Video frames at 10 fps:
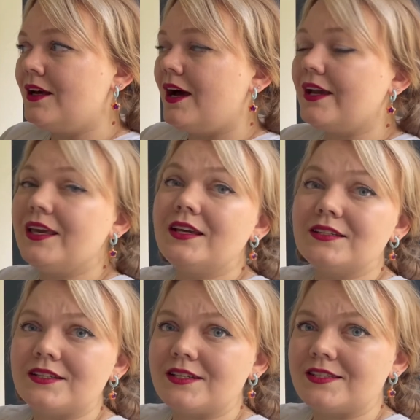I hear in the
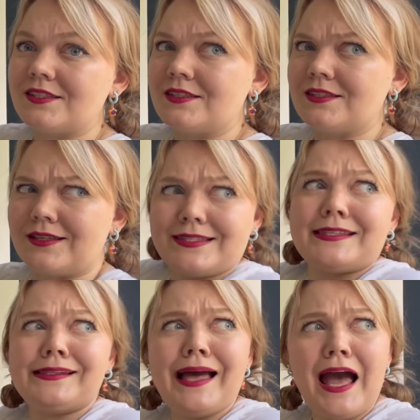distance the
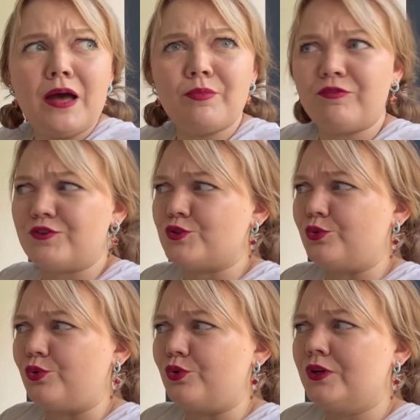slam of a
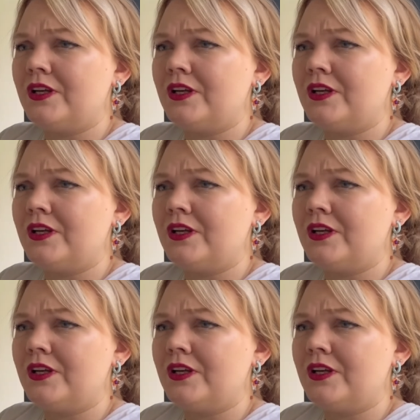door.